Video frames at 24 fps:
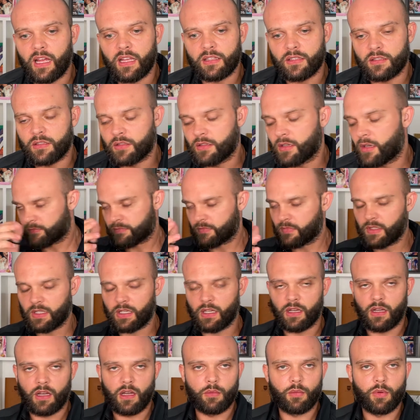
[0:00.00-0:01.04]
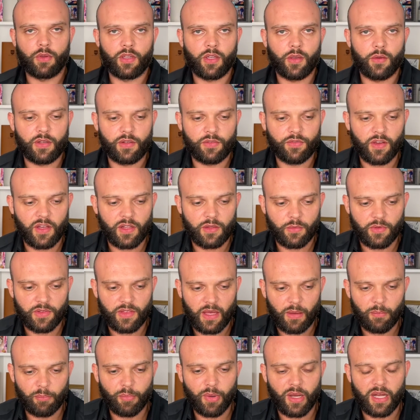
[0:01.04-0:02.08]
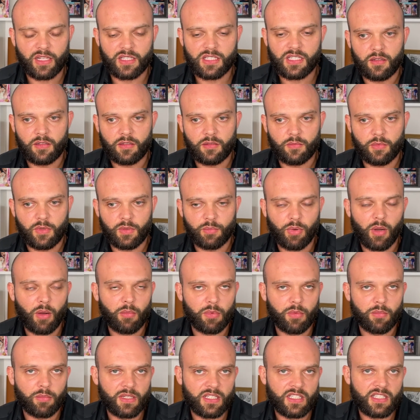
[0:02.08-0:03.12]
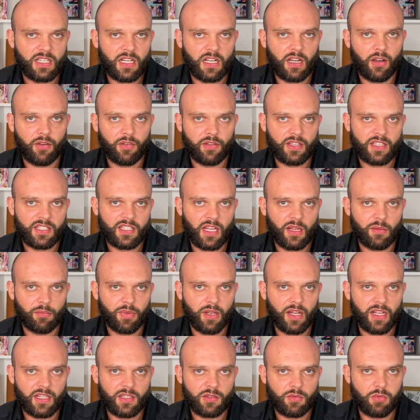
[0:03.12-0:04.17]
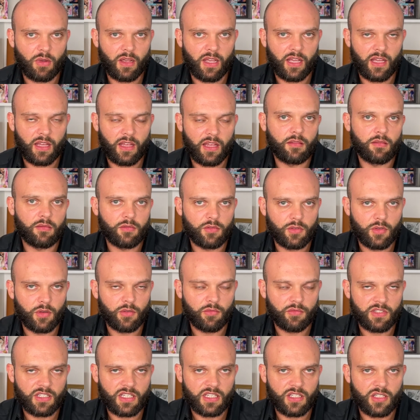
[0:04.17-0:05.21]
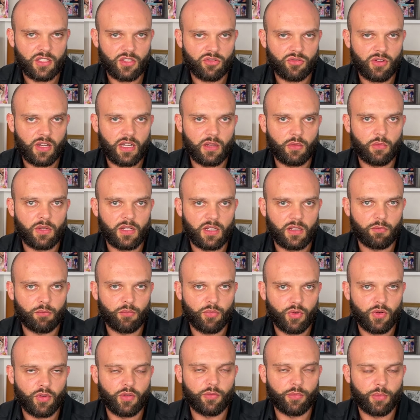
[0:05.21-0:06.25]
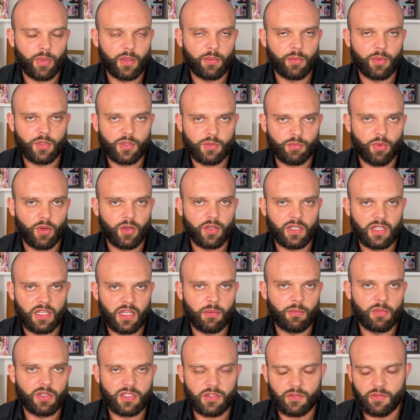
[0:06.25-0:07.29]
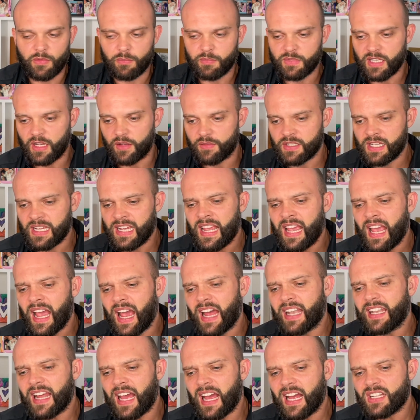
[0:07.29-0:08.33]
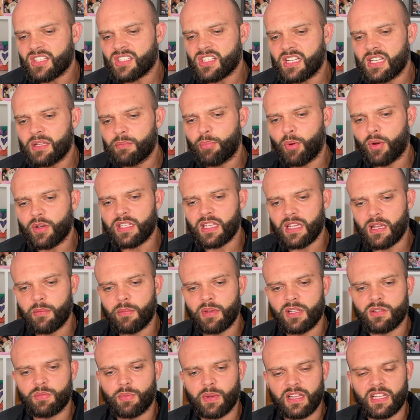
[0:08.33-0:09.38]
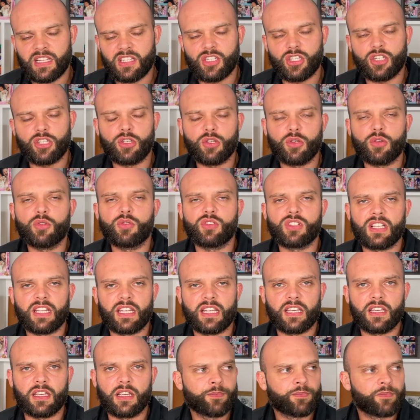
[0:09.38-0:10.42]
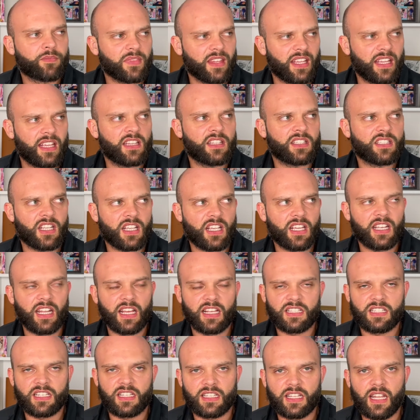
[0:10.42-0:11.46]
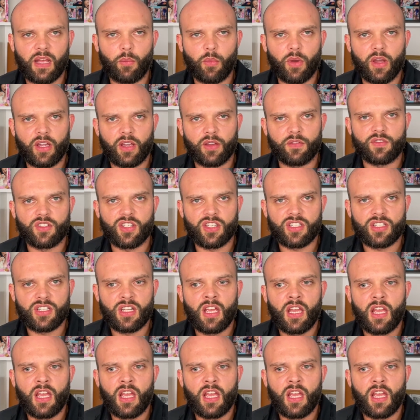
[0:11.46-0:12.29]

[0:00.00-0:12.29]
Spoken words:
you know, yeah, I won't go any further with that. But we probably still are in the same place where doing resistance training would improve people's body image of themselves. And actually, body image being this hugely interconnected network of just